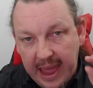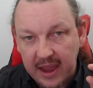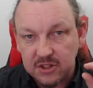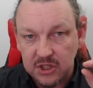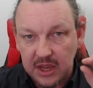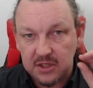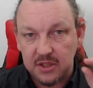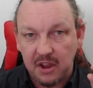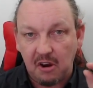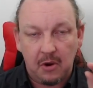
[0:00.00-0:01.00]
Action is the
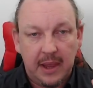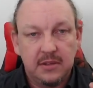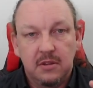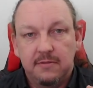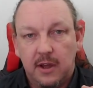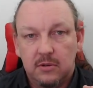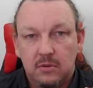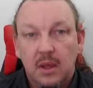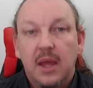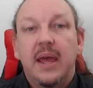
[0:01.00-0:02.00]
narrow end of the funnel.
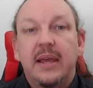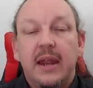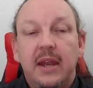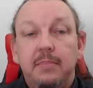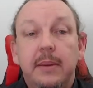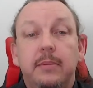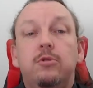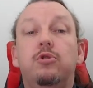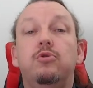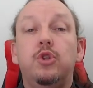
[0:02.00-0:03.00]
Getting people
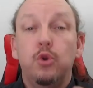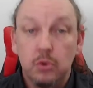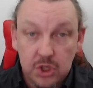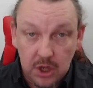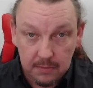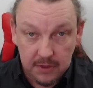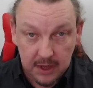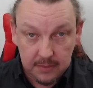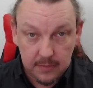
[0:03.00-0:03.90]
to do something